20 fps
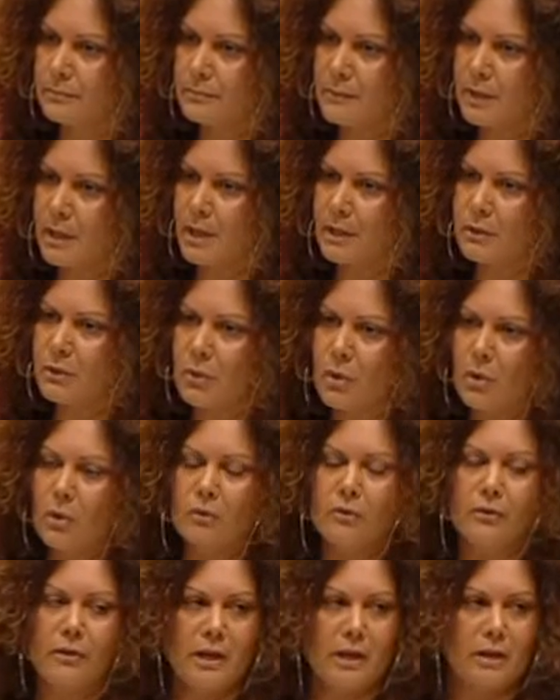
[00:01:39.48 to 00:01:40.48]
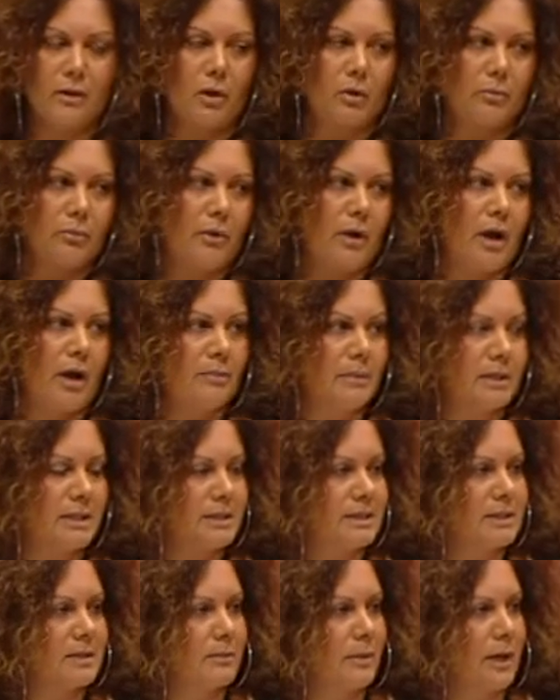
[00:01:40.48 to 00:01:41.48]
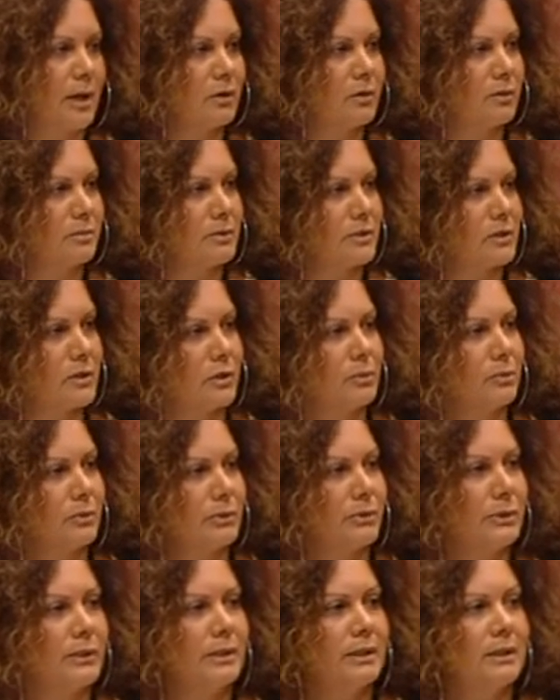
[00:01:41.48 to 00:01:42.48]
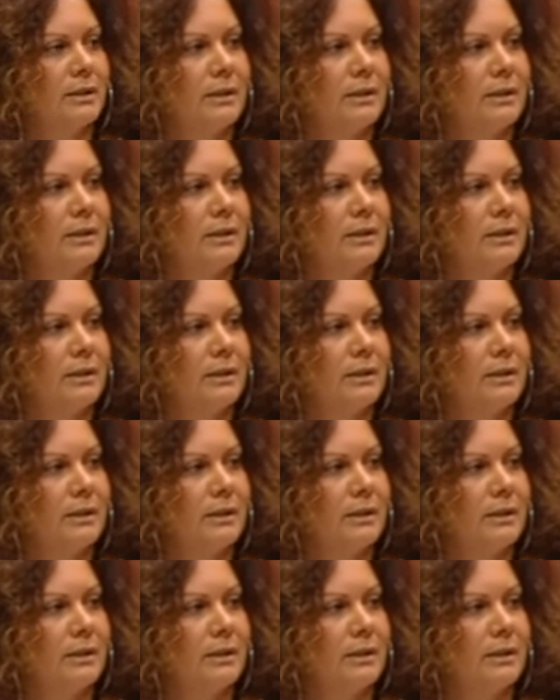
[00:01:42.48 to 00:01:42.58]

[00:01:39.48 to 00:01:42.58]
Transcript: And I called then on Prime Minister Malcolm Turnbull